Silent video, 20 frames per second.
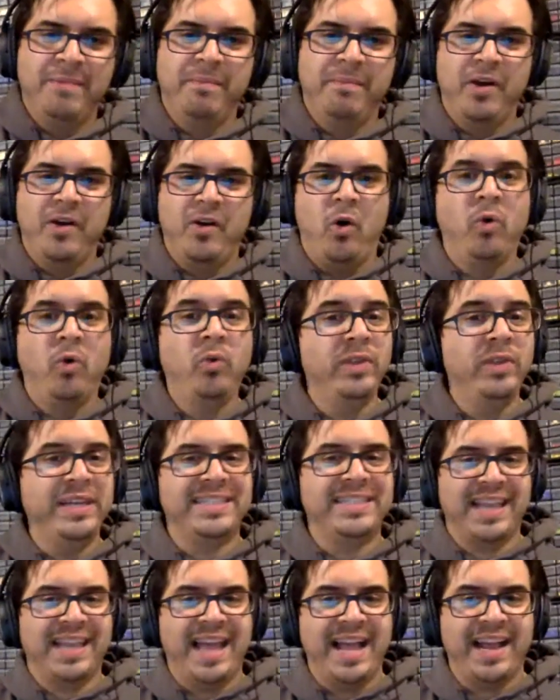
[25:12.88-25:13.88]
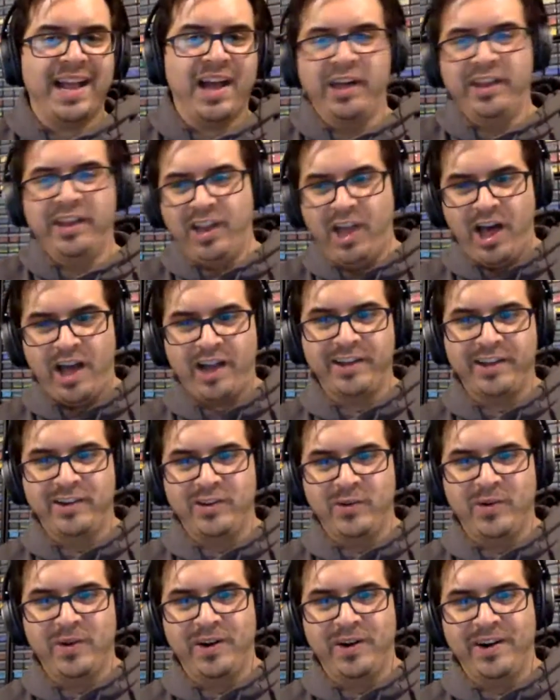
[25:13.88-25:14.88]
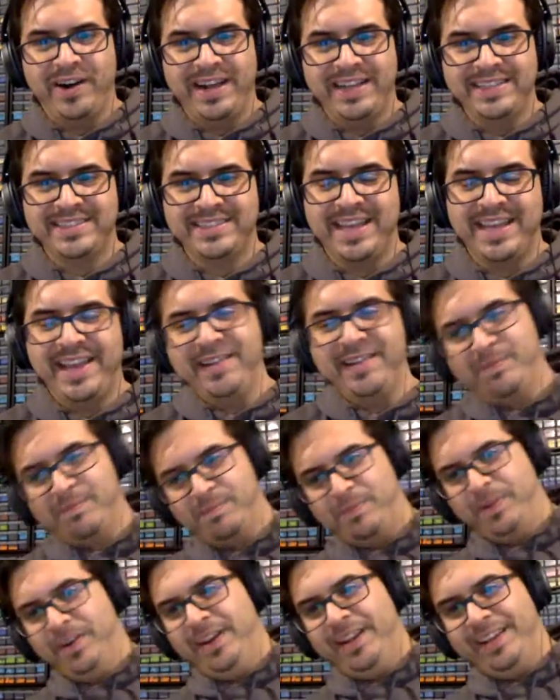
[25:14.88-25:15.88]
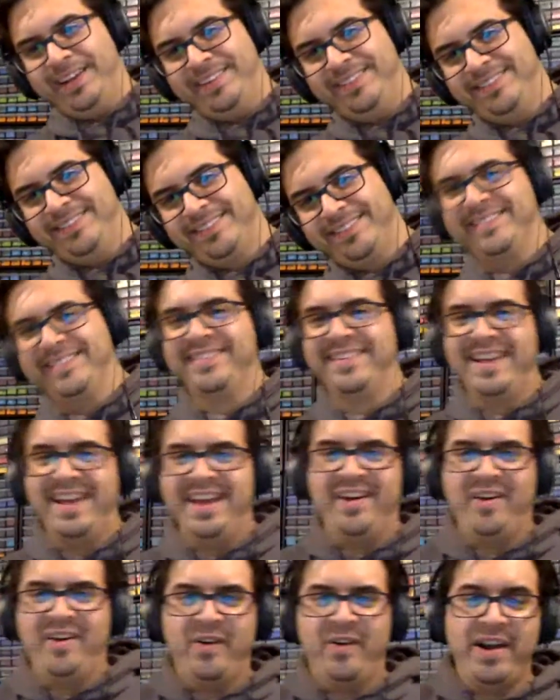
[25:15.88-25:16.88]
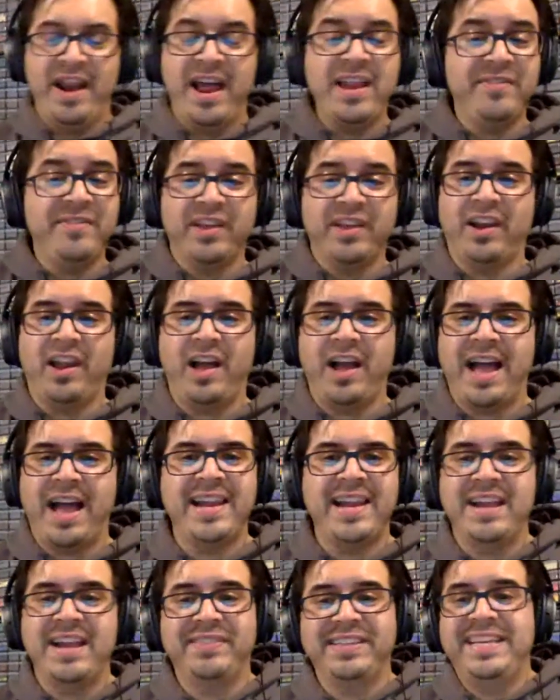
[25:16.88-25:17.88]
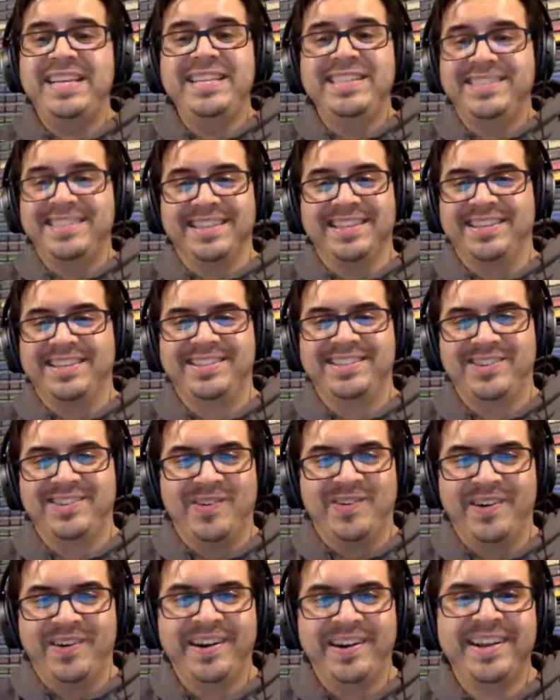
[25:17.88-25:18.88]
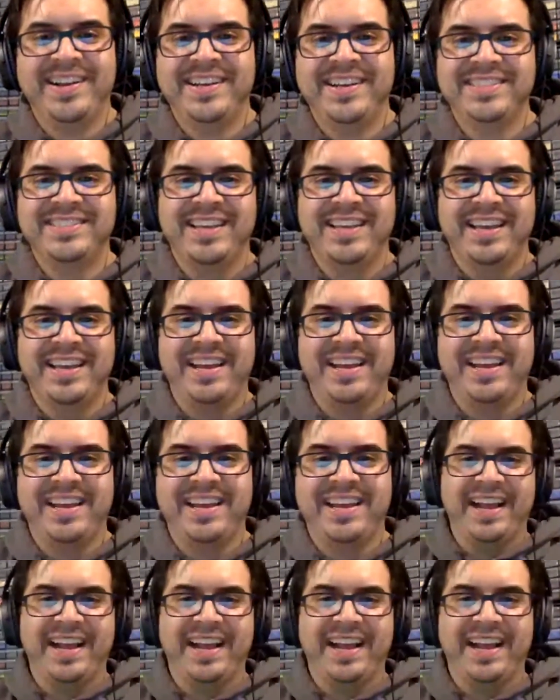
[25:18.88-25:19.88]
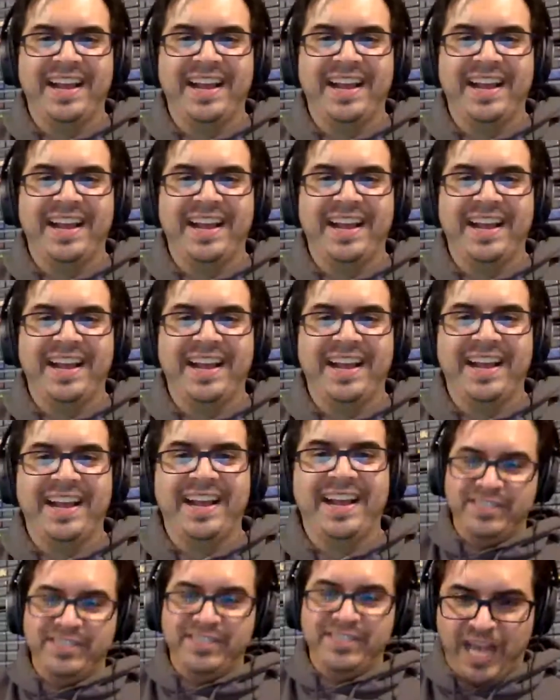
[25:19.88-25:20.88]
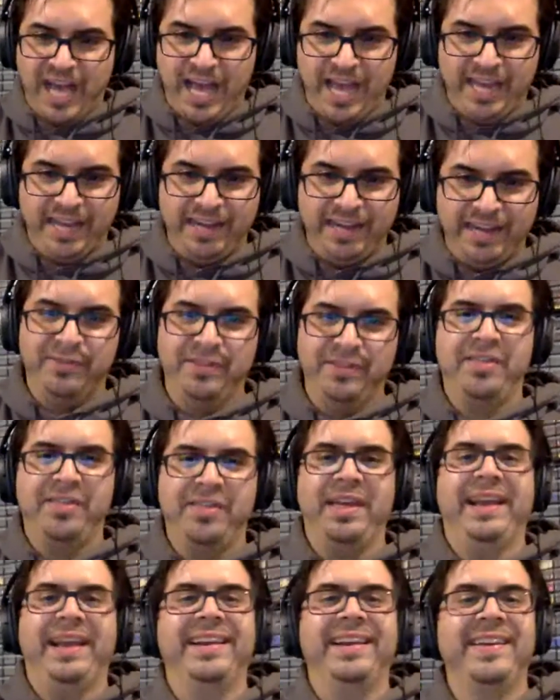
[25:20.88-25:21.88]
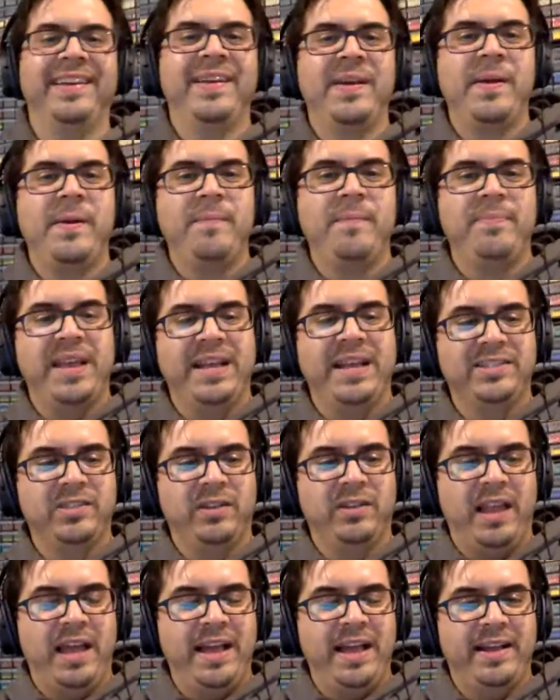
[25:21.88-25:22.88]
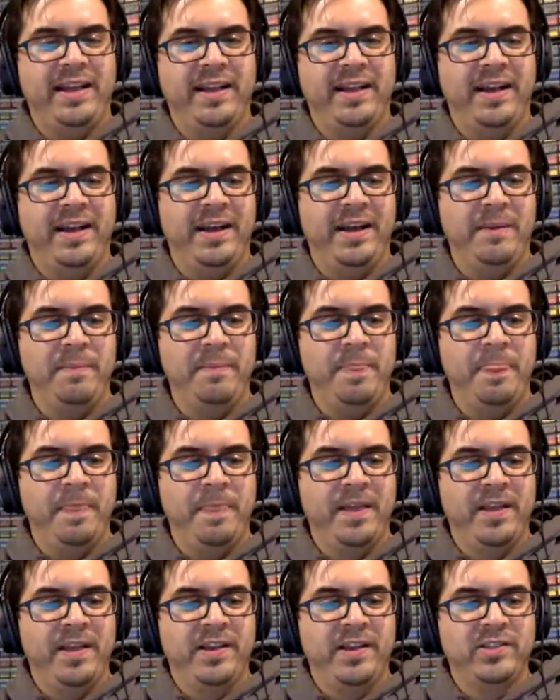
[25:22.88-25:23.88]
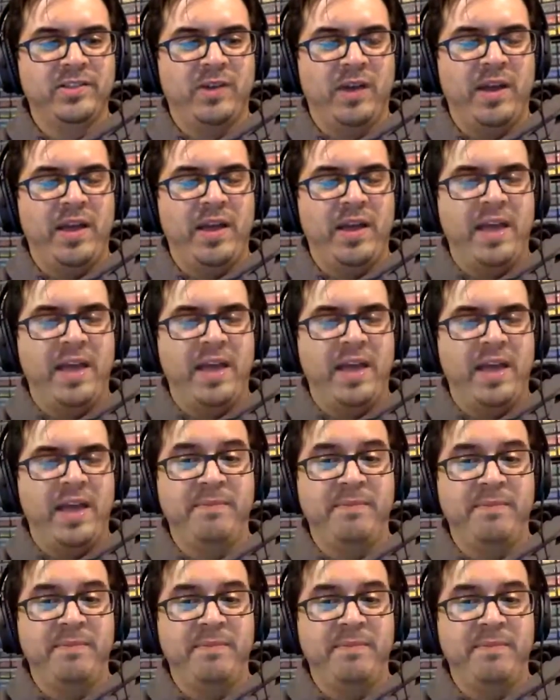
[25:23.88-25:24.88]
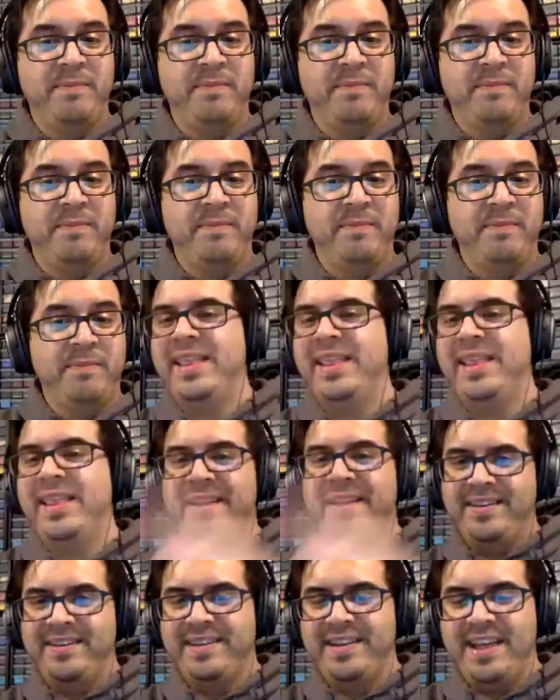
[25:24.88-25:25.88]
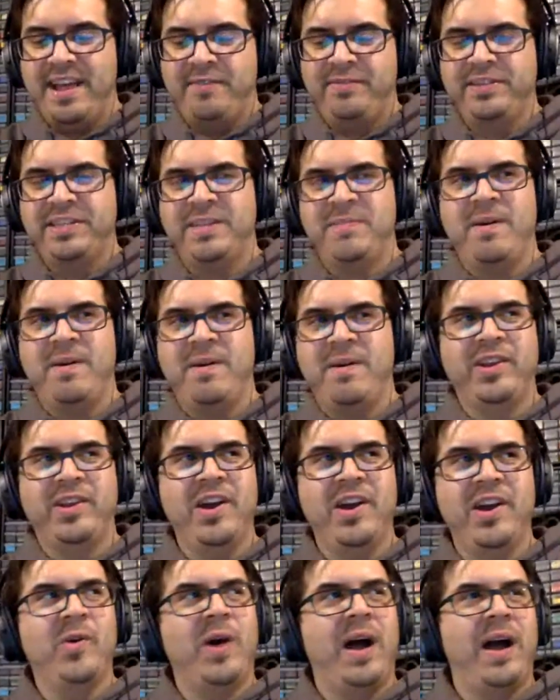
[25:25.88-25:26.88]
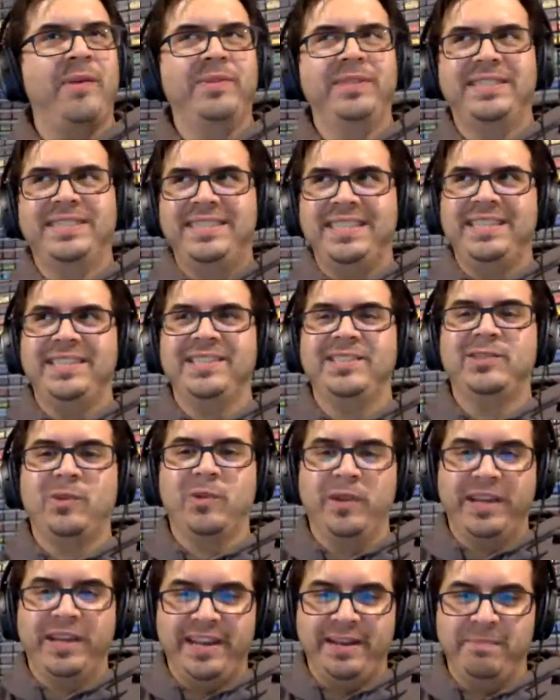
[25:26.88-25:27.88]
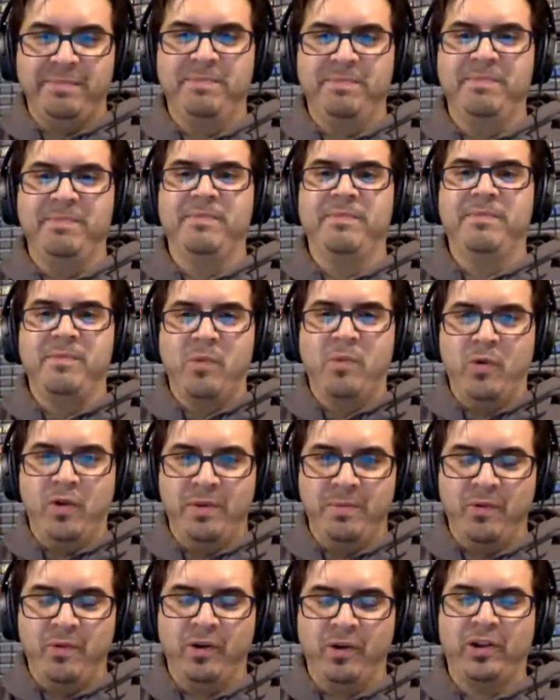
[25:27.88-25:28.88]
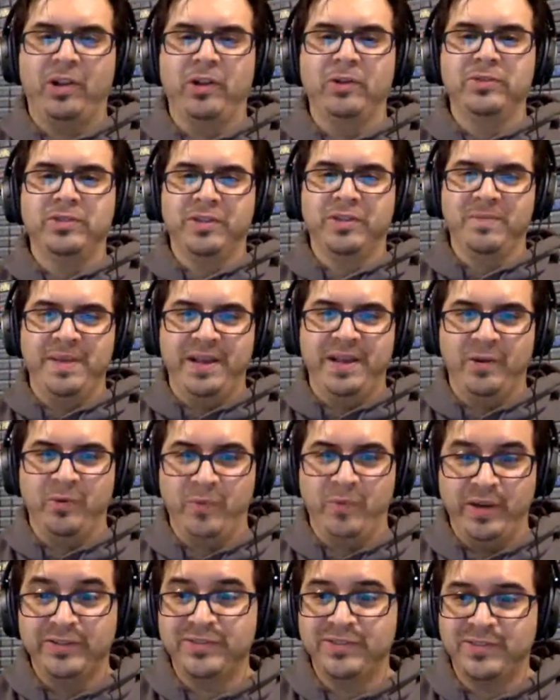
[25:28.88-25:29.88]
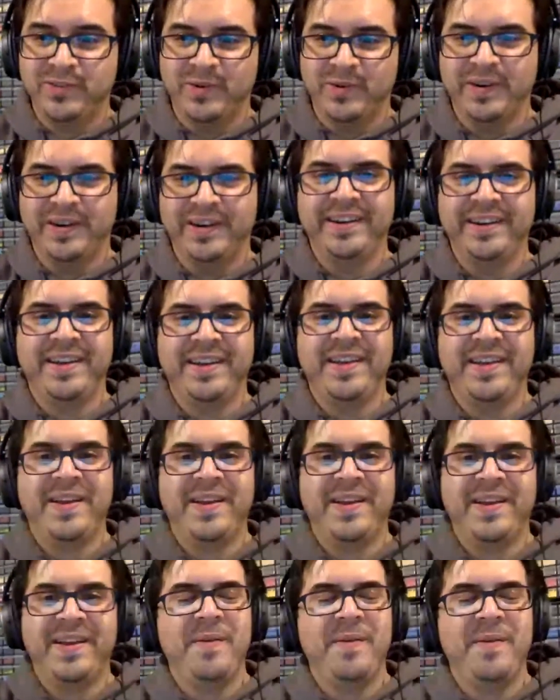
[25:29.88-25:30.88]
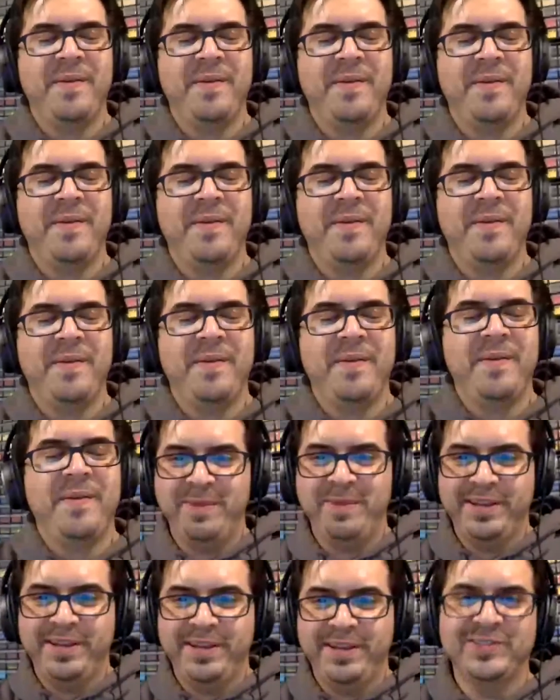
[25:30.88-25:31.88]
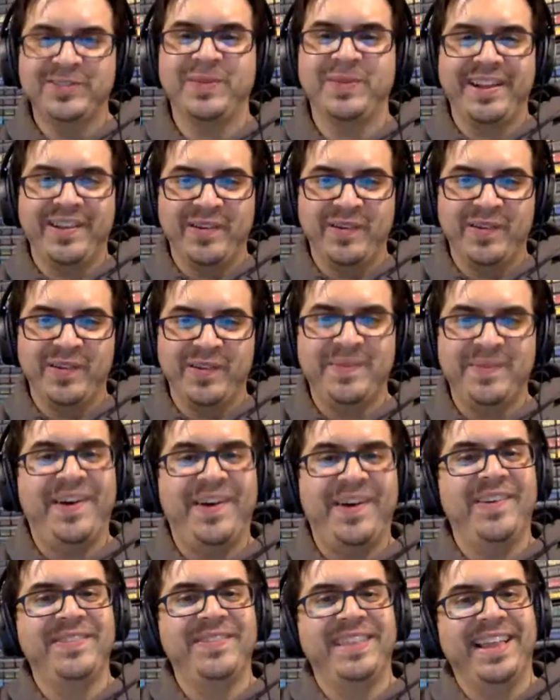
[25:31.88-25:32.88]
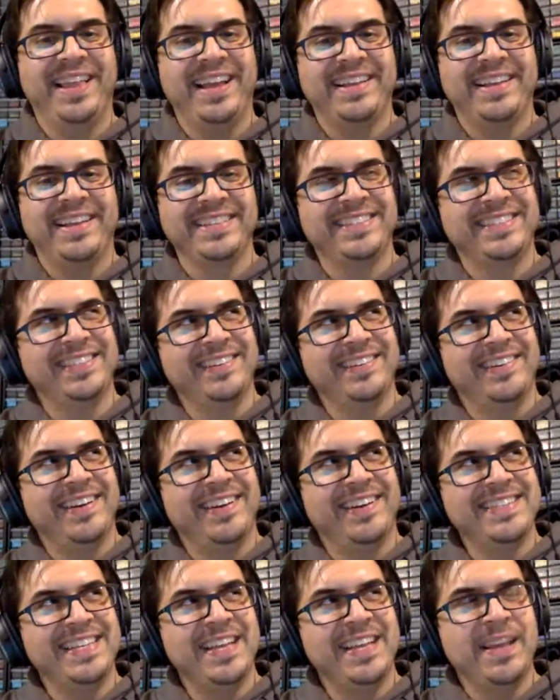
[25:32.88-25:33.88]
only to like unlock a door and say, put it in. Or not even unlock, I didn't have the keys to the store. So I like knock on it and I would have to sign for the thing. Wow. And so like, but while I was doing that, every time I would go, I would see the store getting more and more closer to being a real store. And I kept snapping pictures when I go to the mall and be like, this is so crazy.